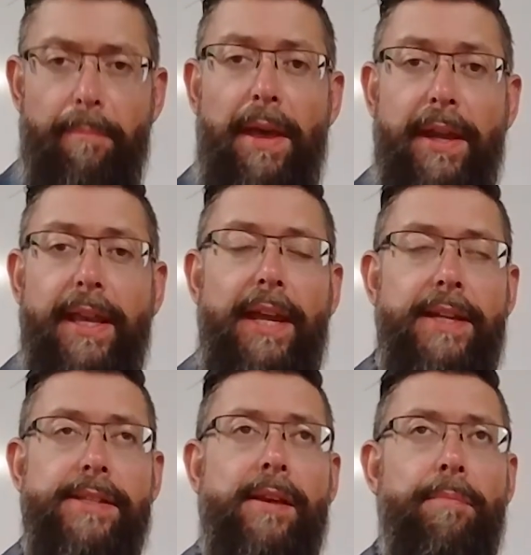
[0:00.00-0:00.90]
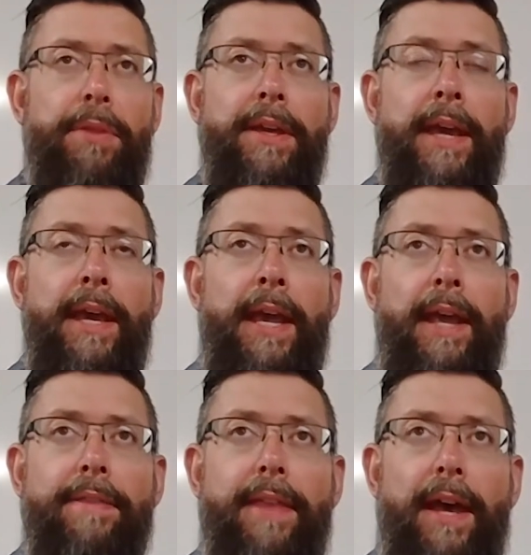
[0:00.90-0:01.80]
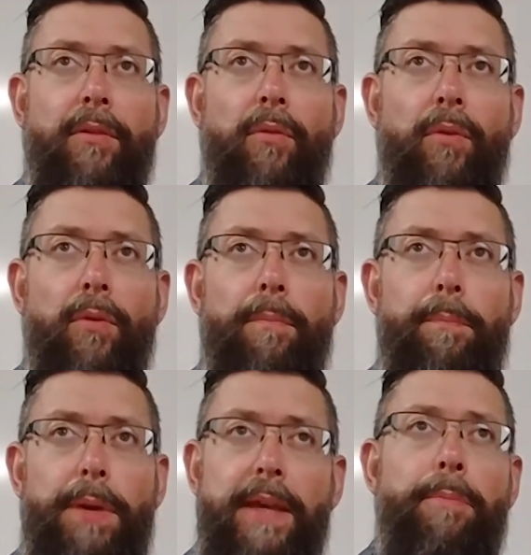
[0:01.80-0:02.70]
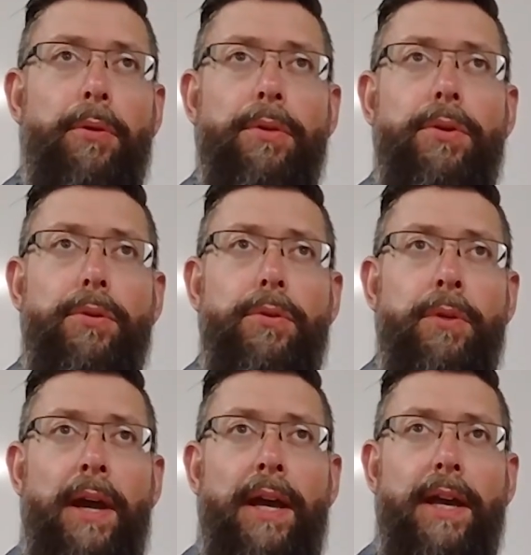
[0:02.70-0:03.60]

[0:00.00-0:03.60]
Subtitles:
Medicaid is something that people who